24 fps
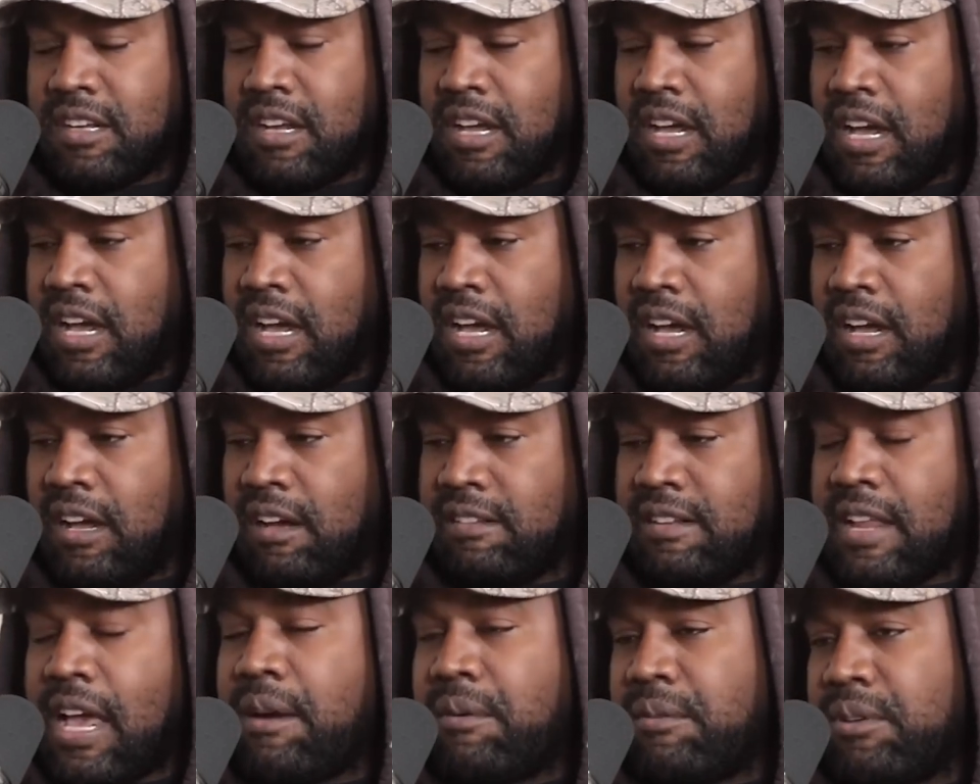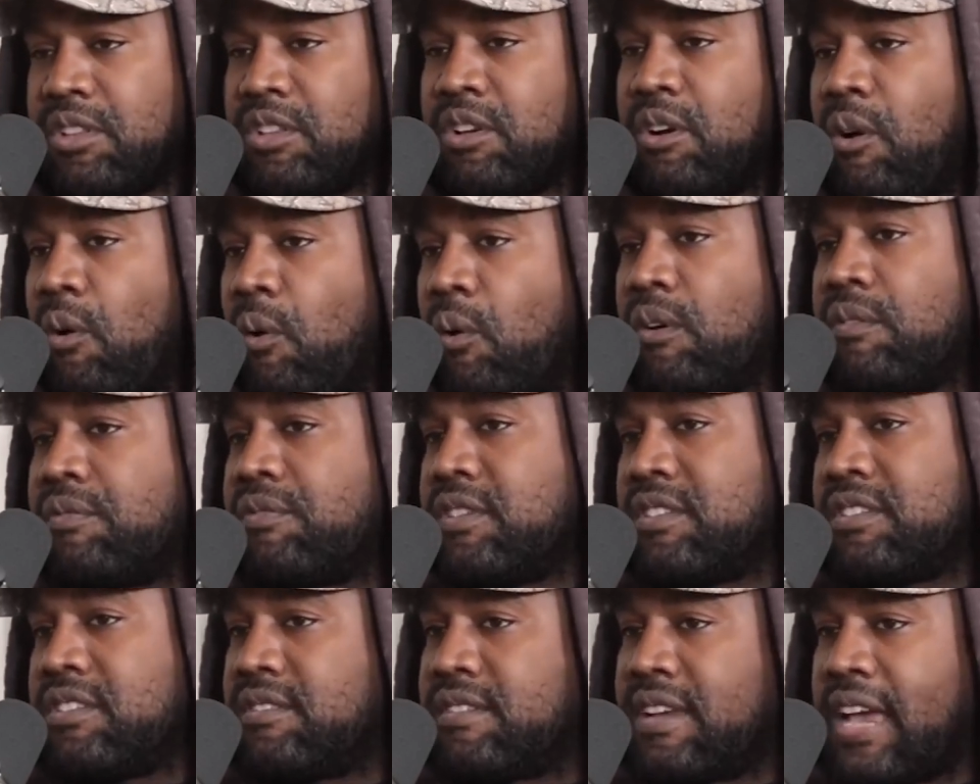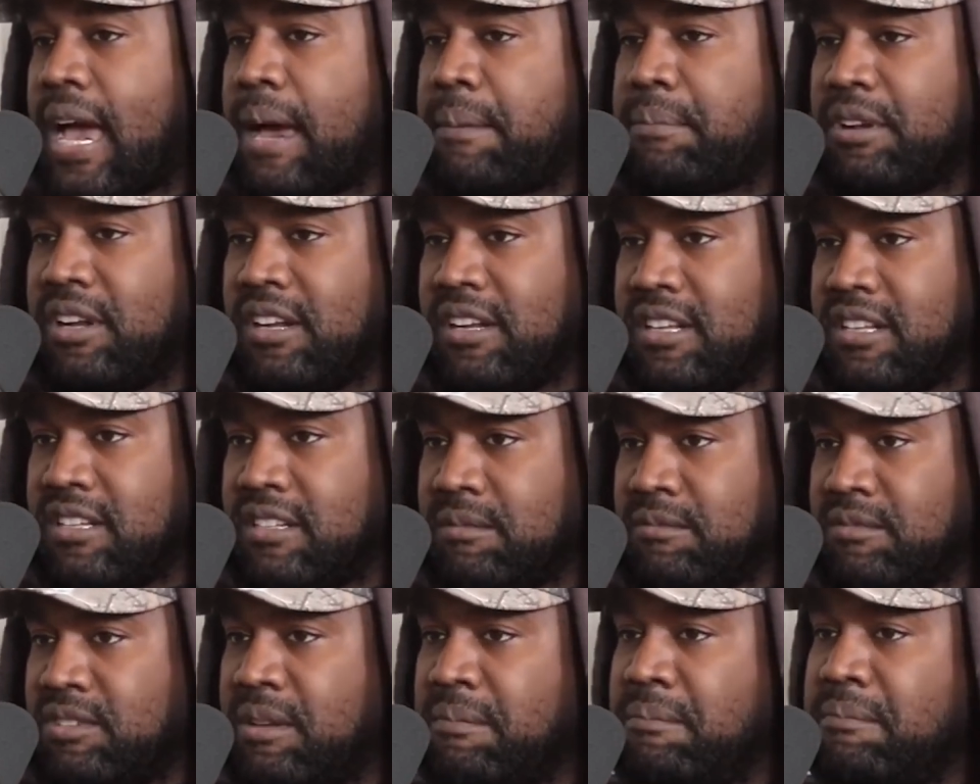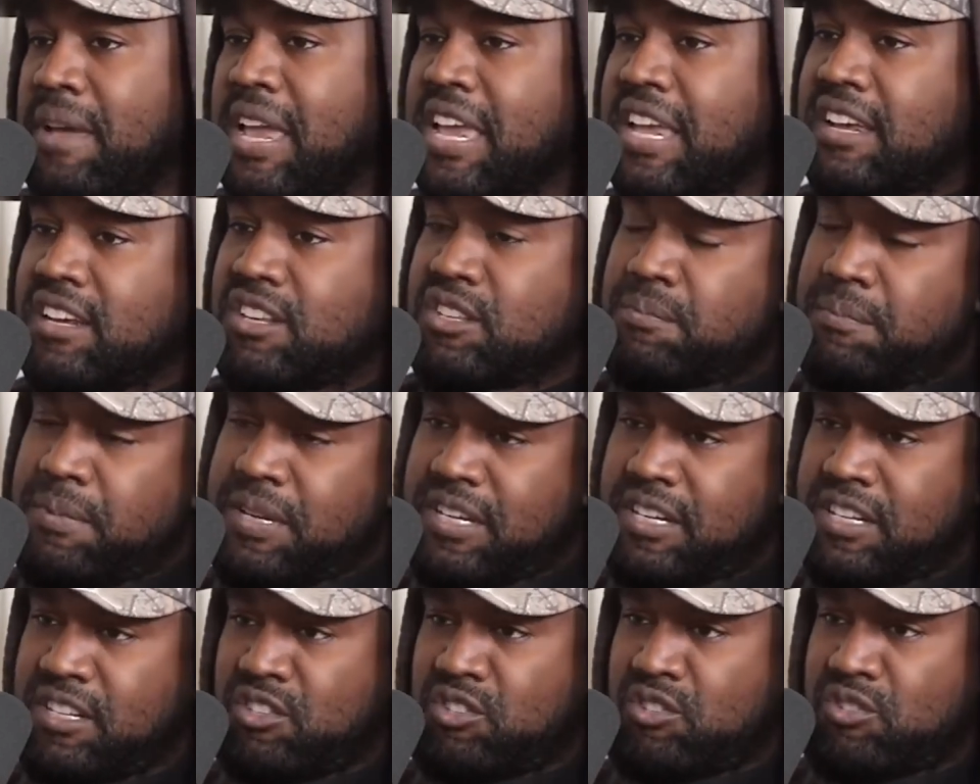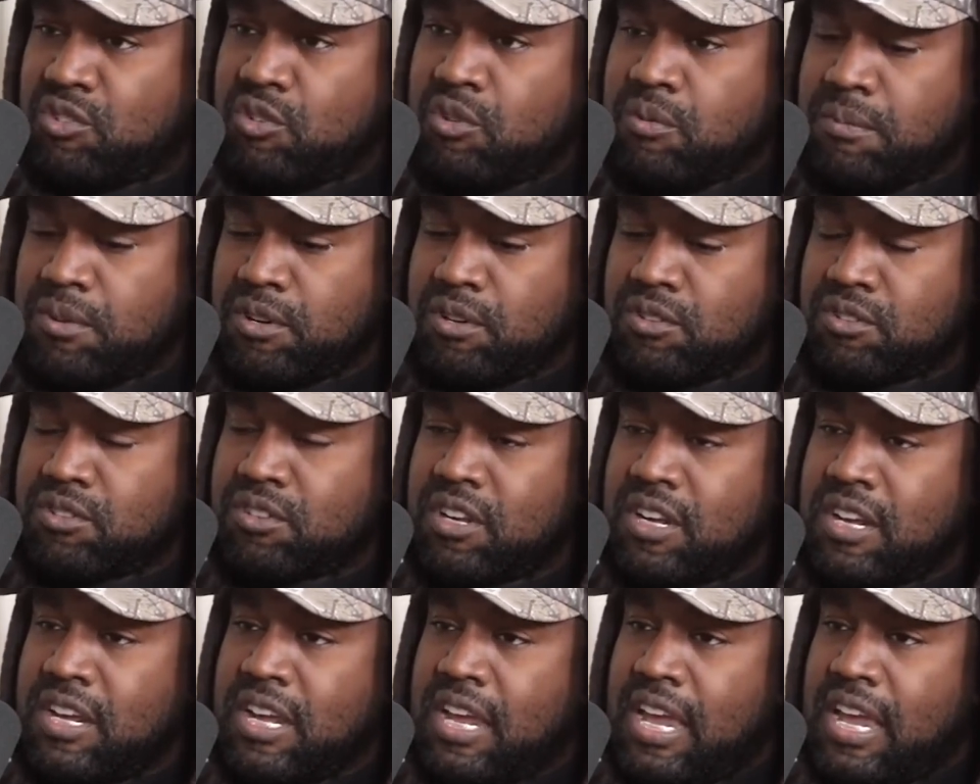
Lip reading: now we're the orphans of capitalism, to make us be consumers.